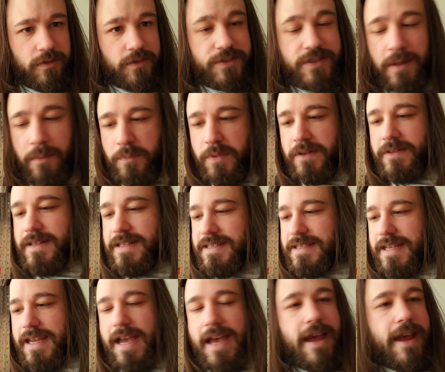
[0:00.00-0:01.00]
dumping this
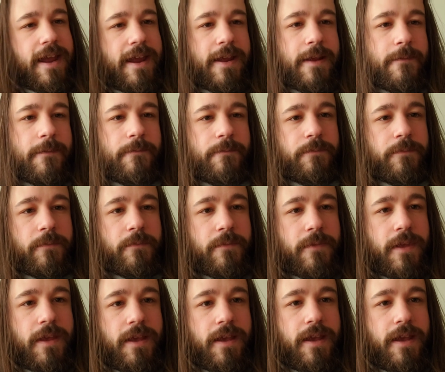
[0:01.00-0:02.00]
guy,
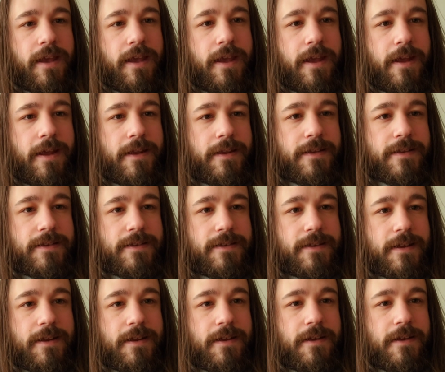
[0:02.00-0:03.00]
and
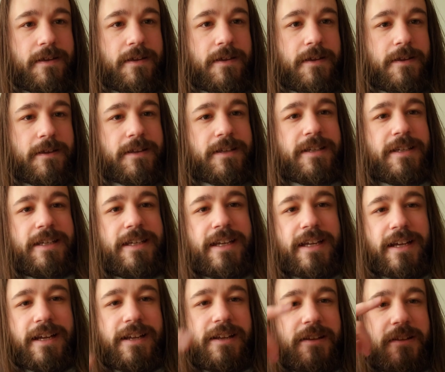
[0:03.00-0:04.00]
he
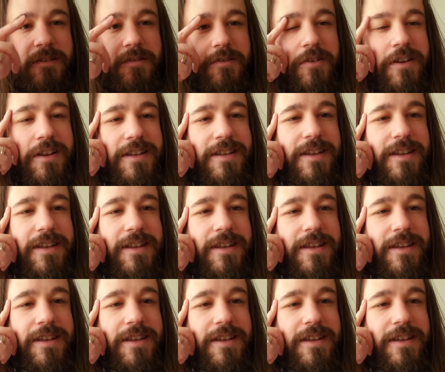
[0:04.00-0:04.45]
kind of you can